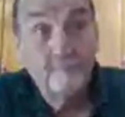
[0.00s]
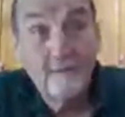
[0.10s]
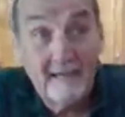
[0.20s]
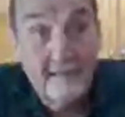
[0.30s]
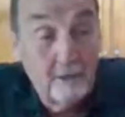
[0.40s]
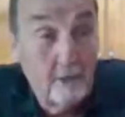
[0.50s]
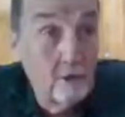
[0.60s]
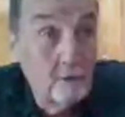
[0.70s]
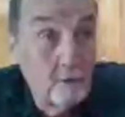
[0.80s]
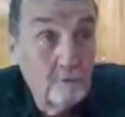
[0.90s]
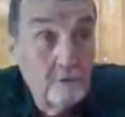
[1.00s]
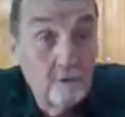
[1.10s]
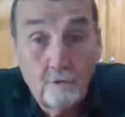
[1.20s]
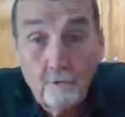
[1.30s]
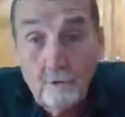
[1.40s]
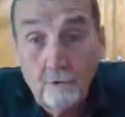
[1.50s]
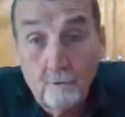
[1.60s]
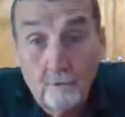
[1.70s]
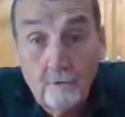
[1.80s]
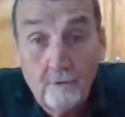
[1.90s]
that knows the
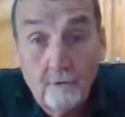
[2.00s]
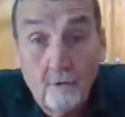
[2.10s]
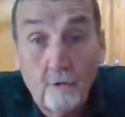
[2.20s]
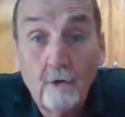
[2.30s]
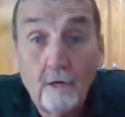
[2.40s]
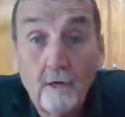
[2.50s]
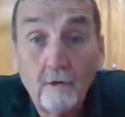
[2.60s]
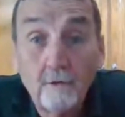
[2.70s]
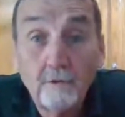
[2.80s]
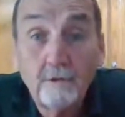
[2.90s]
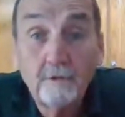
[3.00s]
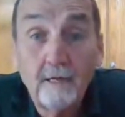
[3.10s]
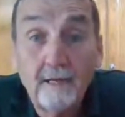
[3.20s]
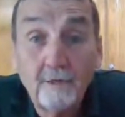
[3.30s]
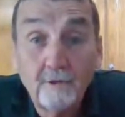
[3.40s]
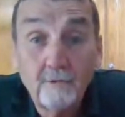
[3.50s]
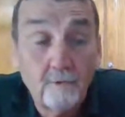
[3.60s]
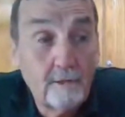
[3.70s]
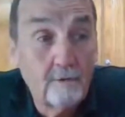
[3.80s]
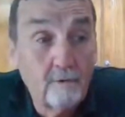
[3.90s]
truth or knows that it's
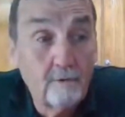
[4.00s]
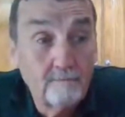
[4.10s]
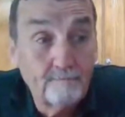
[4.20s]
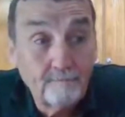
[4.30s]
real.